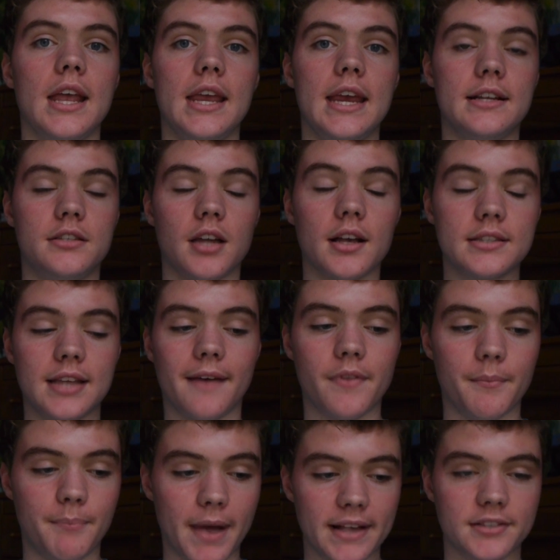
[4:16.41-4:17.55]
it does have the
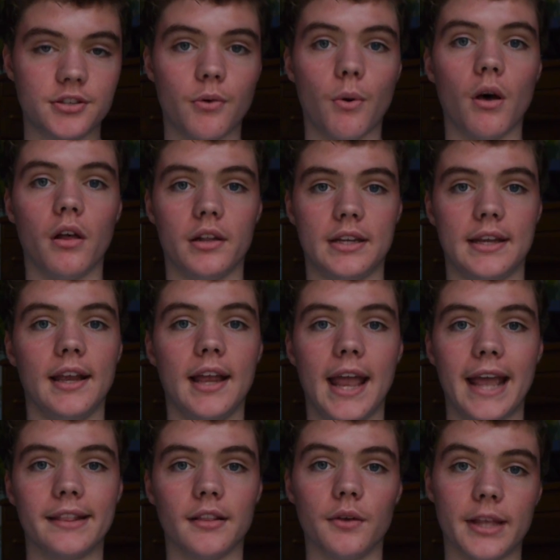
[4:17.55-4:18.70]
best quality
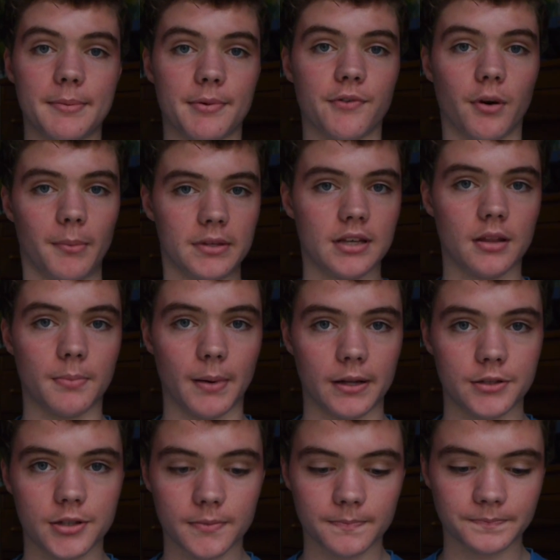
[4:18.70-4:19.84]
and low light performance of the
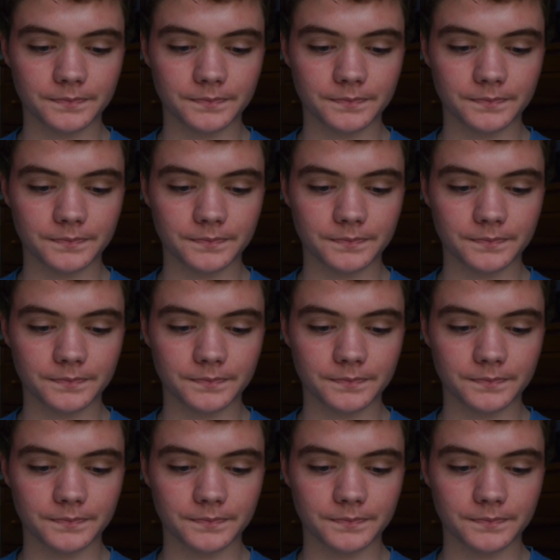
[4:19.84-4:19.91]
bunch.